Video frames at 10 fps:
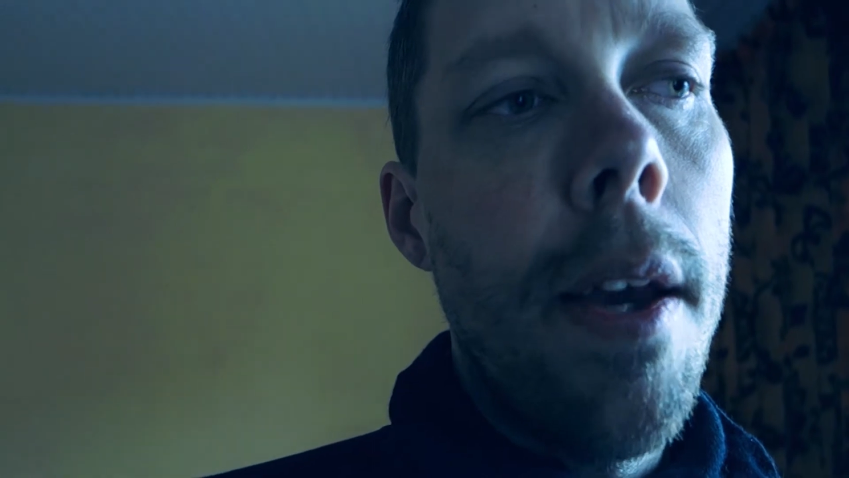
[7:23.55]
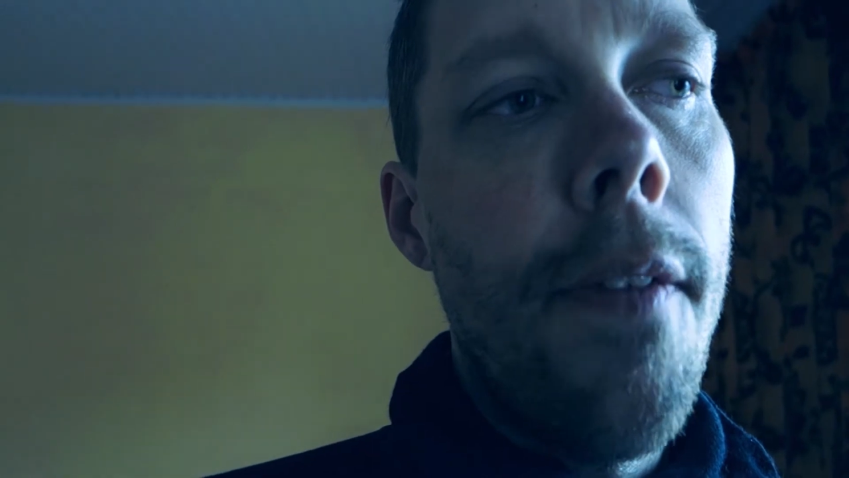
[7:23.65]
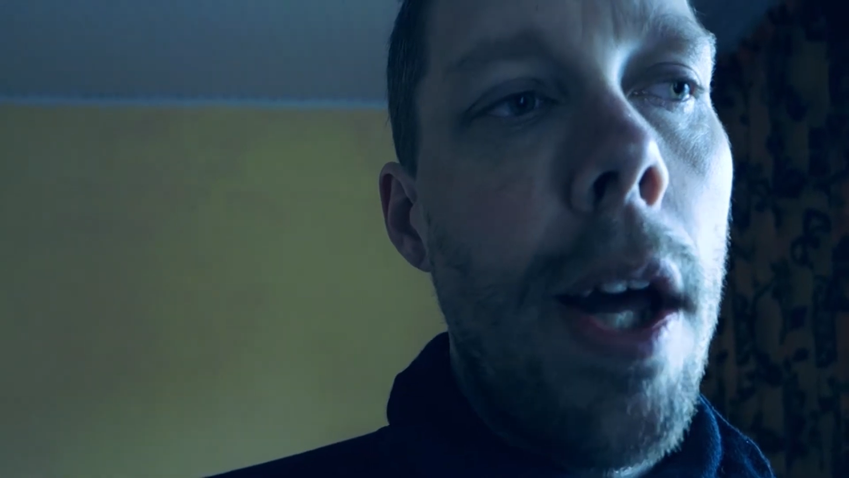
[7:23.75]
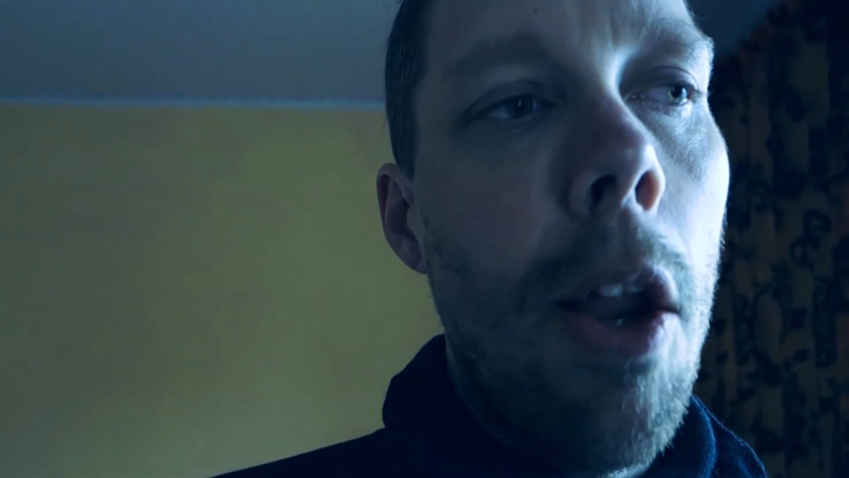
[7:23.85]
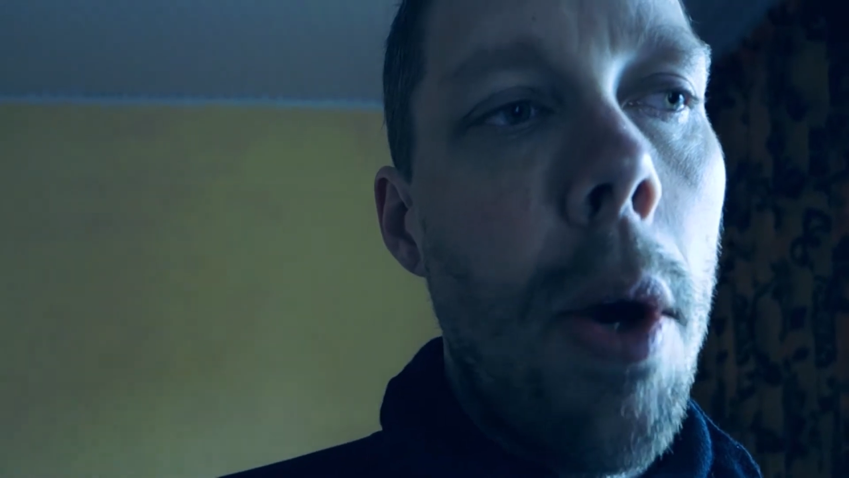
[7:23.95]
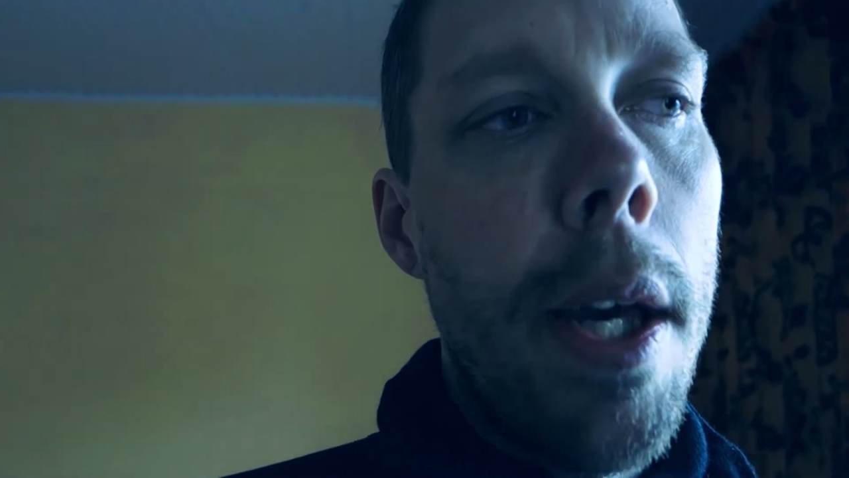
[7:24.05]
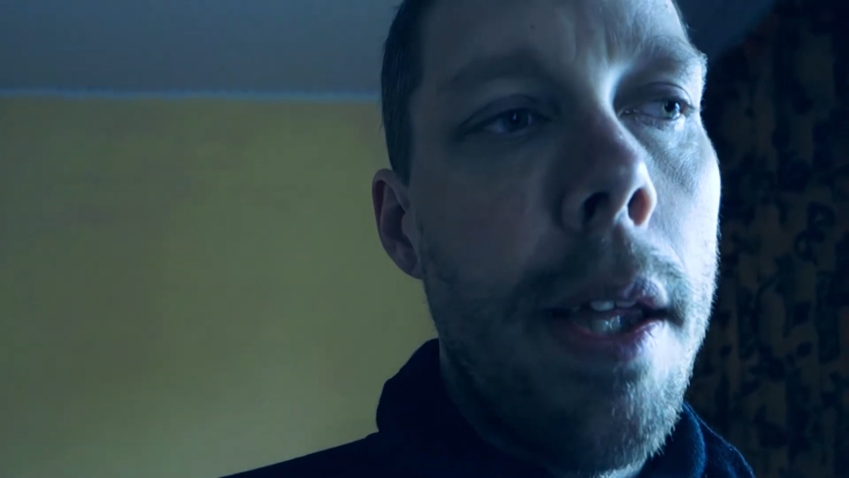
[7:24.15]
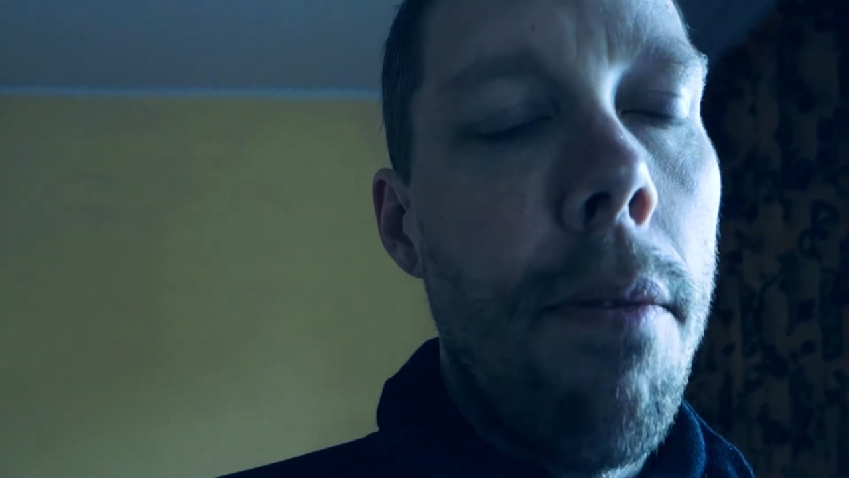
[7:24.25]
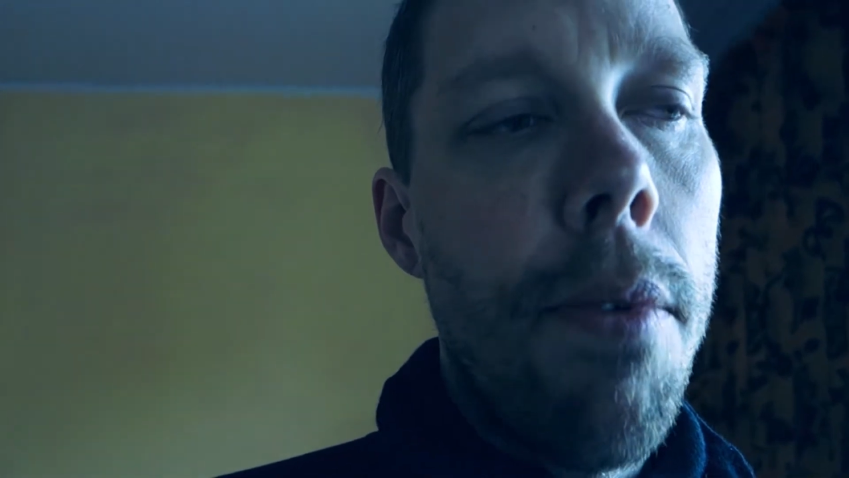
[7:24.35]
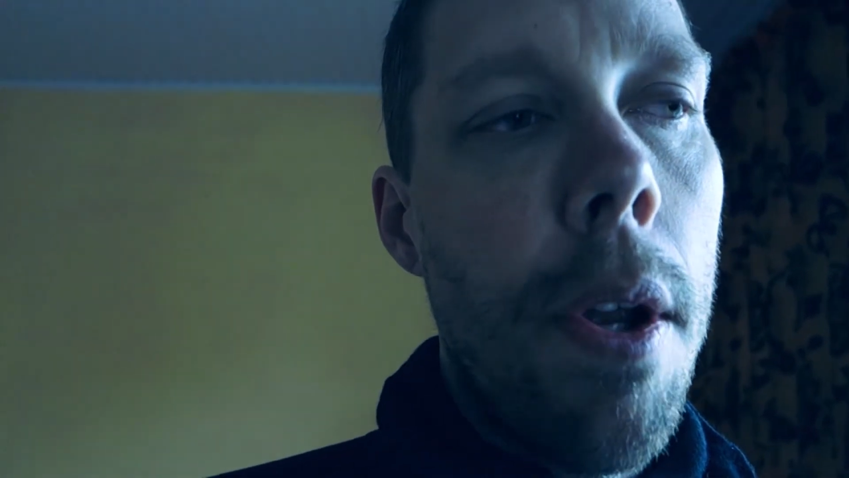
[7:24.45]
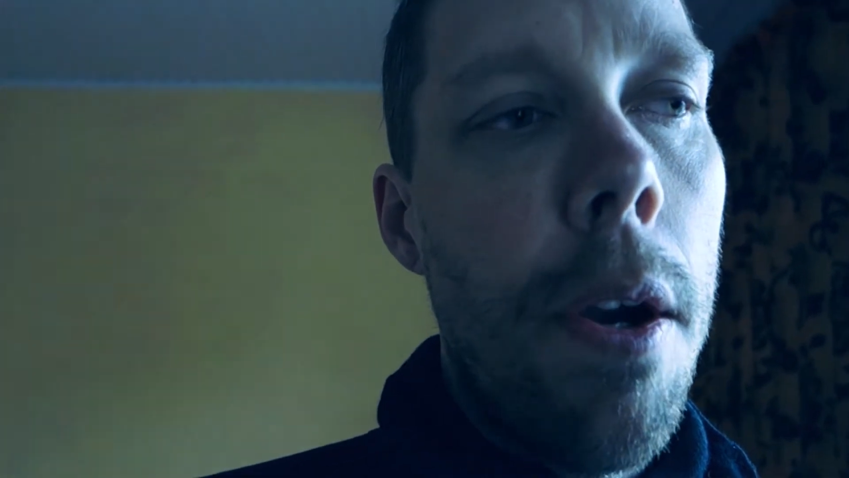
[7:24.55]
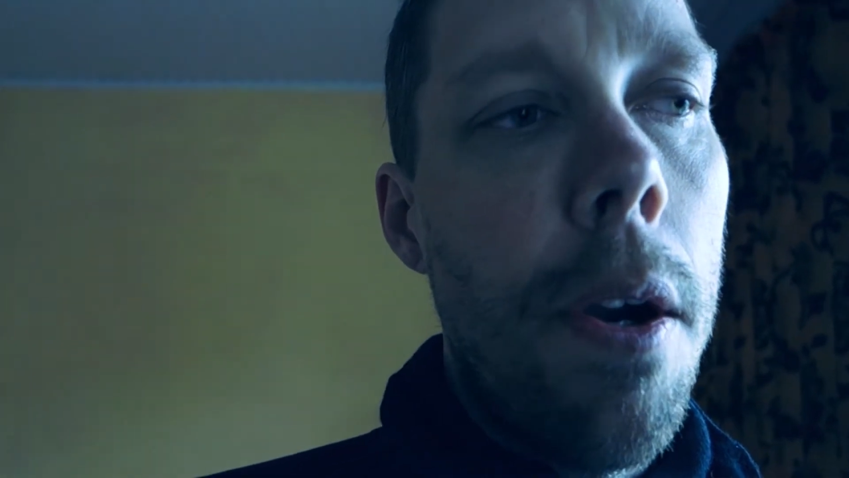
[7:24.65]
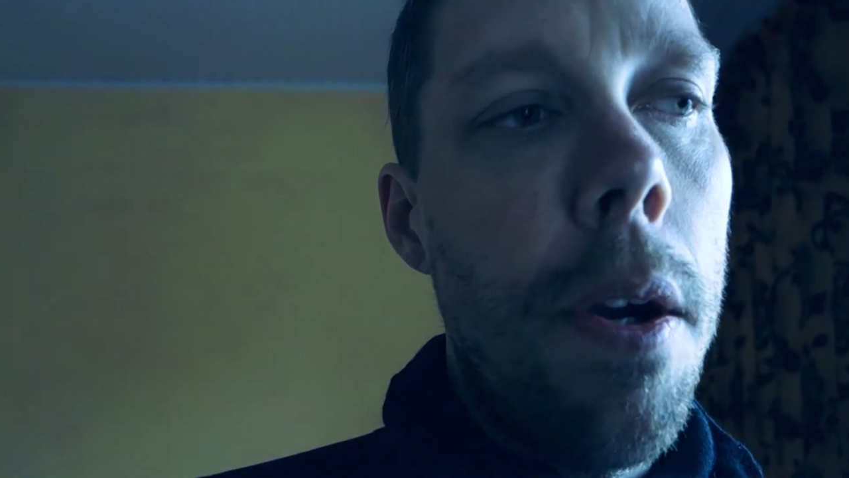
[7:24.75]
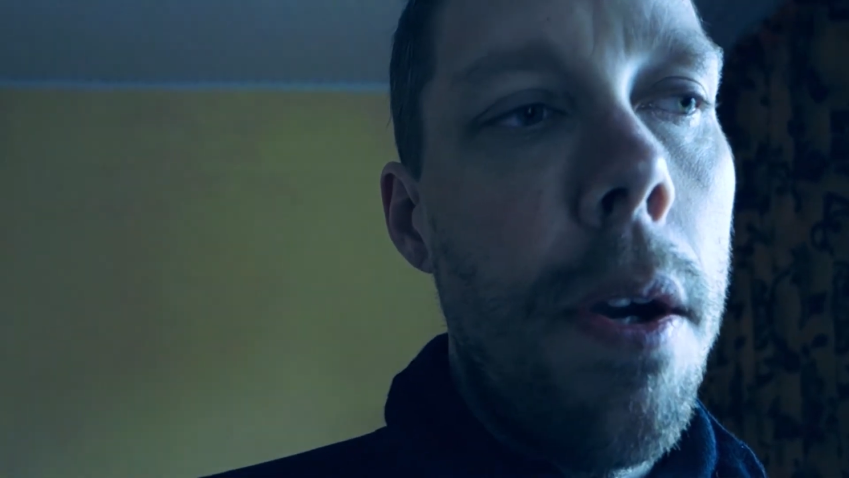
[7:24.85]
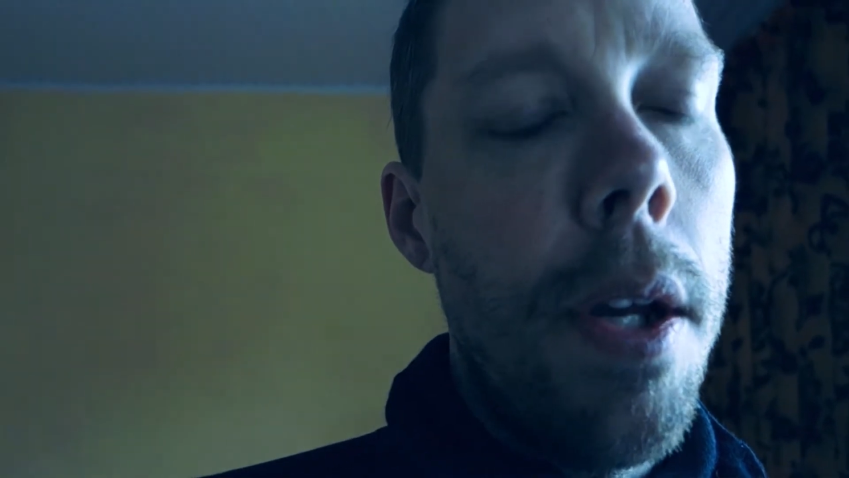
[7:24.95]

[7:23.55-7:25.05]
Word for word: evaluate if they're